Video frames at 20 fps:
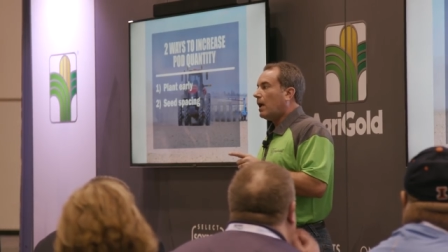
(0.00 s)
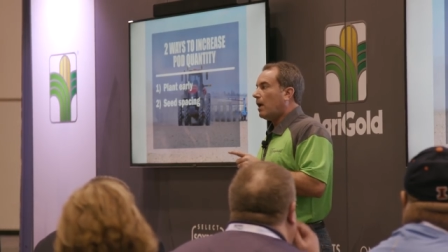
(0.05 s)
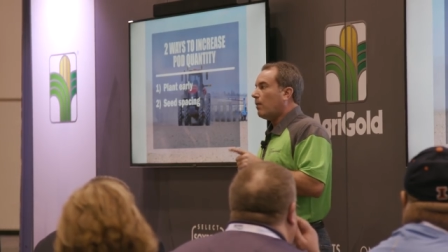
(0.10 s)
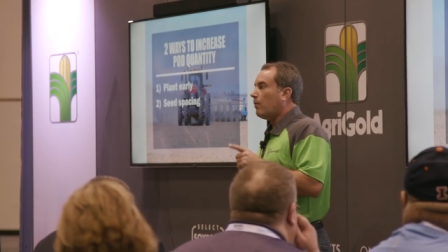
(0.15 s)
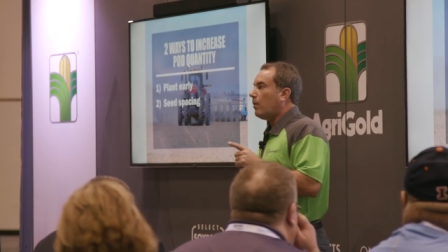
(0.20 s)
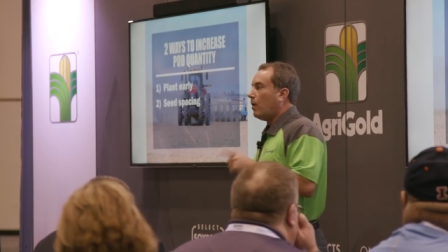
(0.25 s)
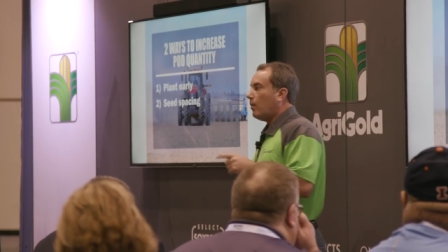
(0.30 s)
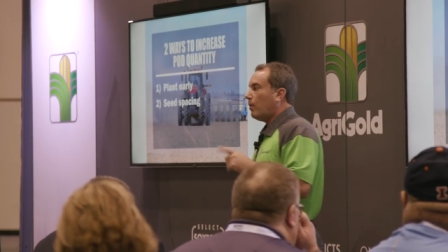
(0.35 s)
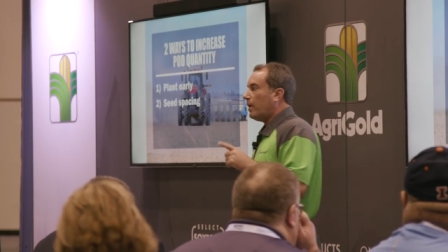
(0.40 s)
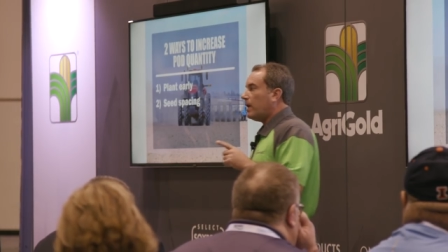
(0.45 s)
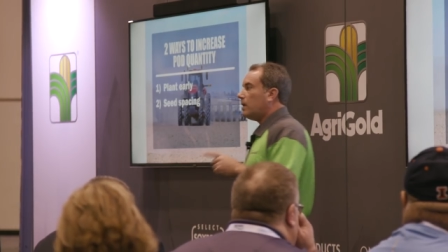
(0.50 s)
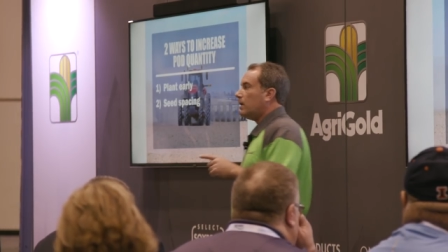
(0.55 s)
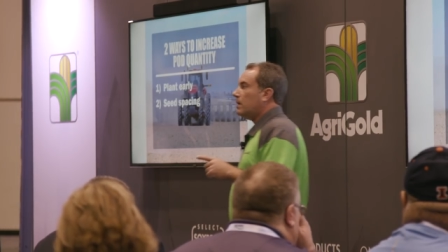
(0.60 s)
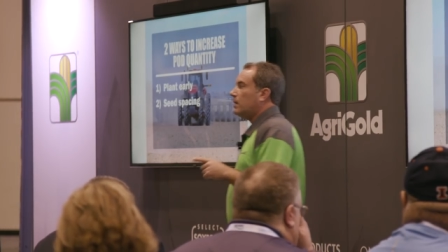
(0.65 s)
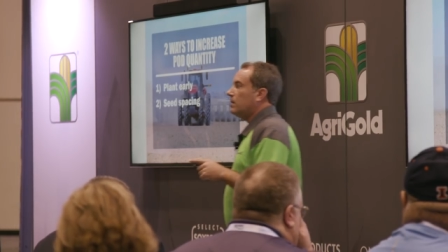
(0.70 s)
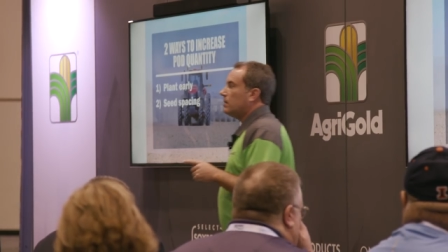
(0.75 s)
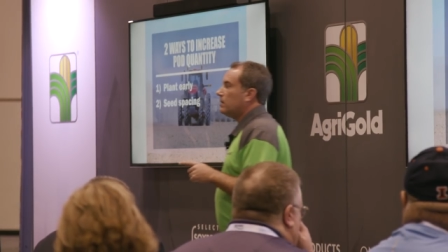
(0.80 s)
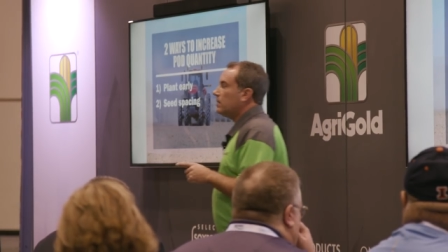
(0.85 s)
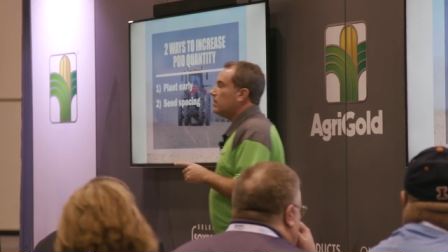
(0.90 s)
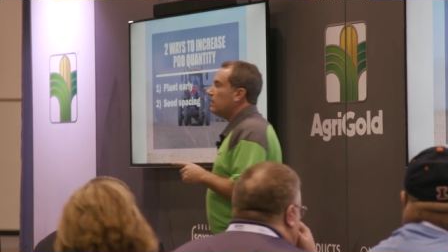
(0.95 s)
And what we
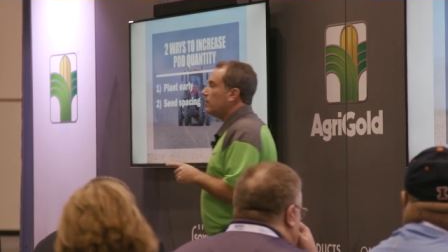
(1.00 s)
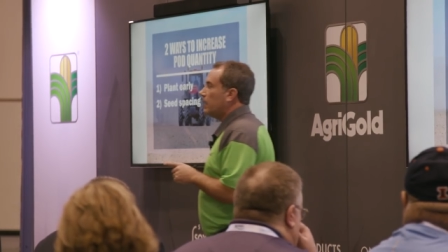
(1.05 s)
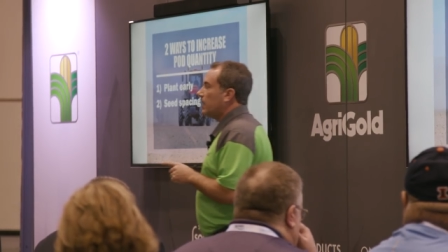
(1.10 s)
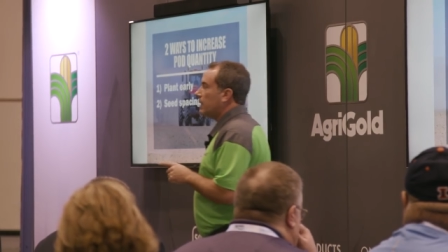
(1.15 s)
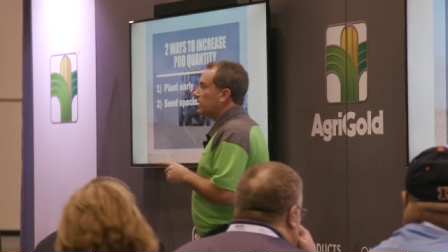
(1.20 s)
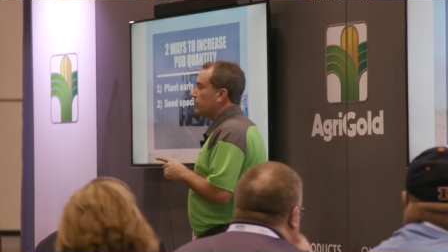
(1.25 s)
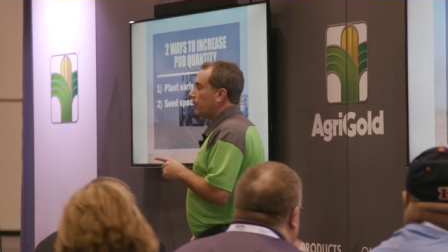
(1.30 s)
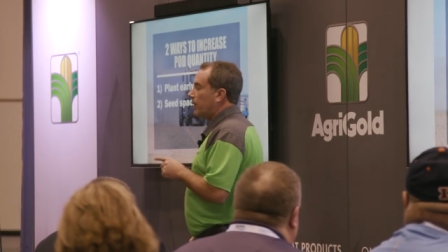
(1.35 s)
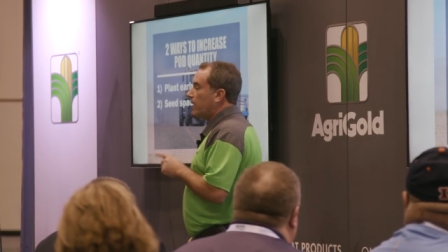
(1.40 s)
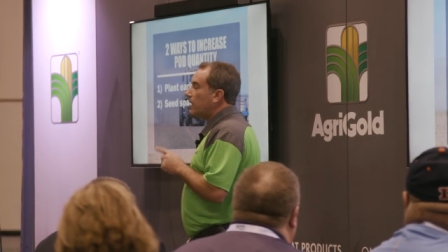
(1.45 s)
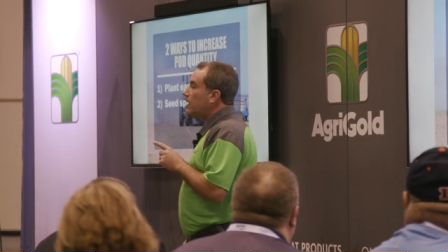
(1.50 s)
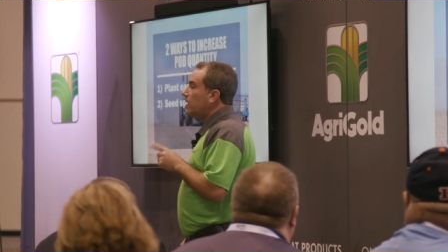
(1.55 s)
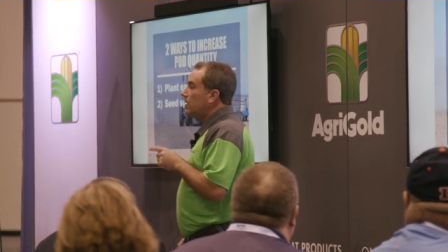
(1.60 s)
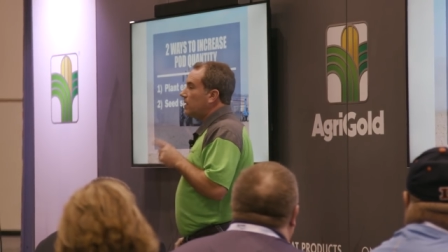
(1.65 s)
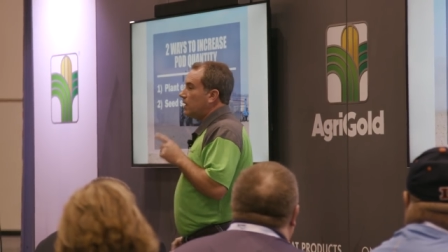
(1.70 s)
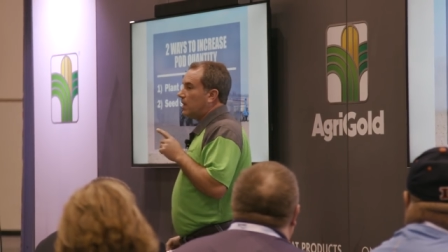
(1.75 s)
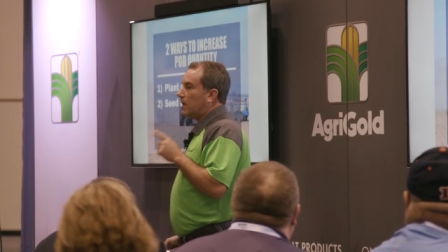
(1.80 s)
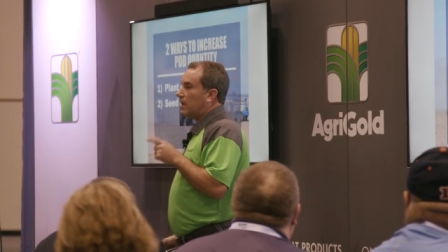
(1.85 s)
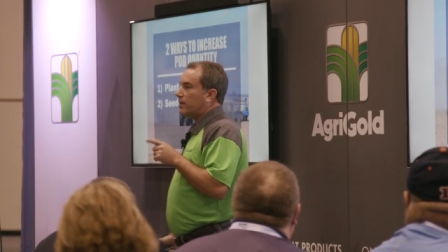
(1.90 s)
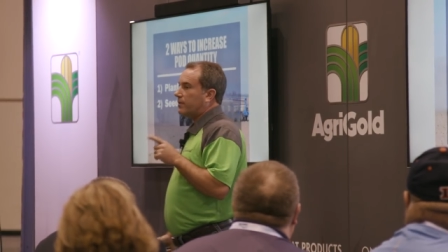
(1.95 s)
need to do is we
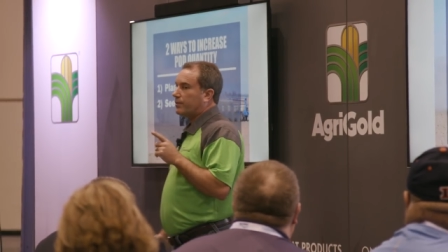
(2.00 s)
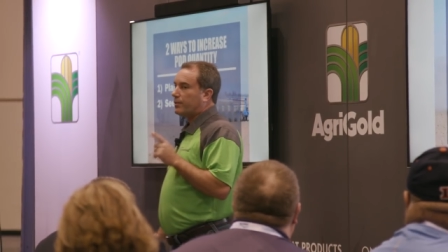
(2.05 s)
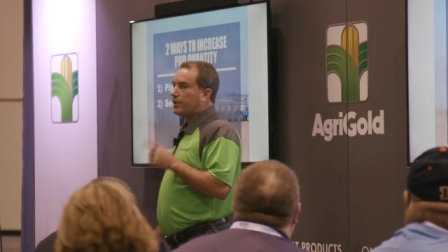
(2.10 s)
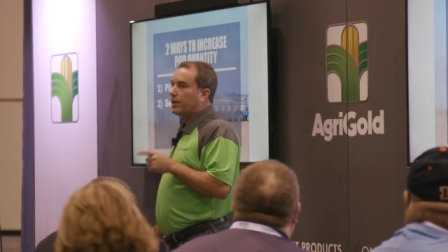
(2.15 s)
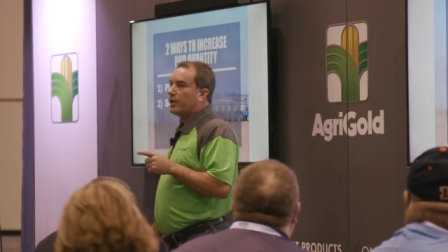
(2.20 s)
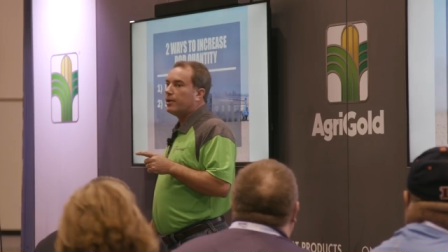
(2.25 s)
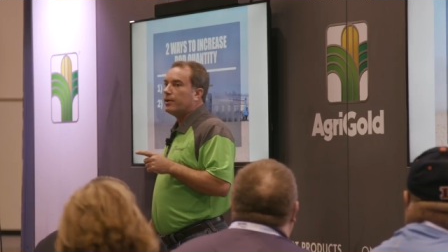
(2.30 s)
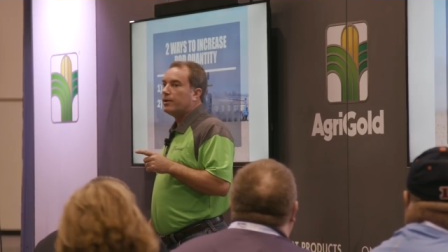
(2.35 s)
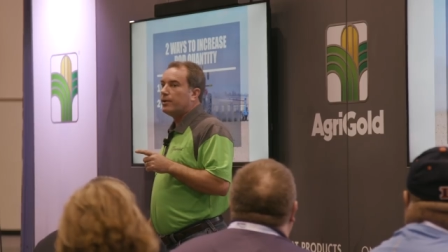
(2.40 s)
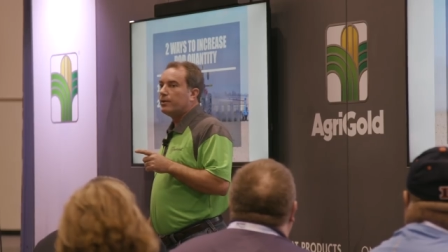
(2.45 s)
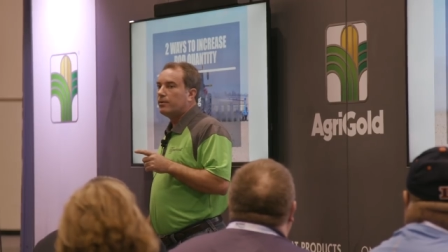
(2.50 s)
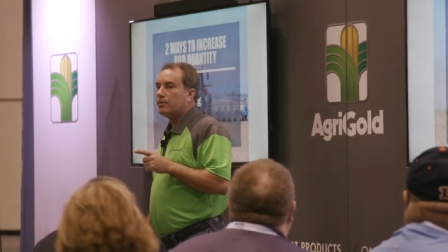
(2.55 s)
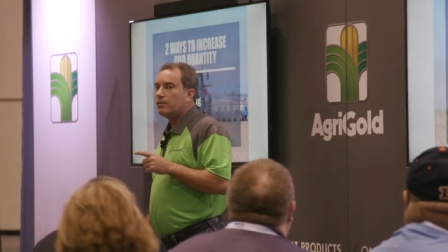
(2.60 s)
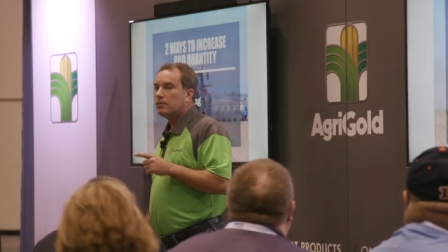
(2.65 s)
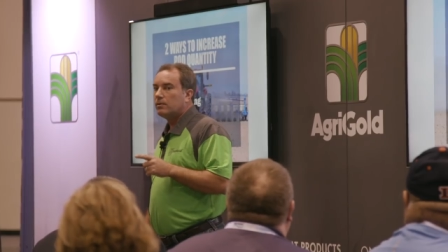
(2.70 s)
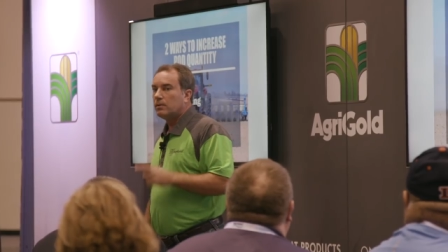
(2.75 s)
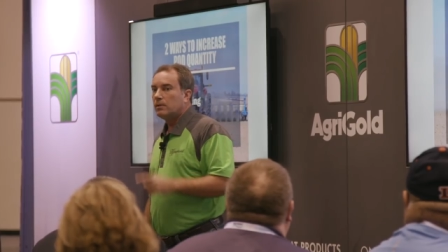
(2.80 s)
need to get through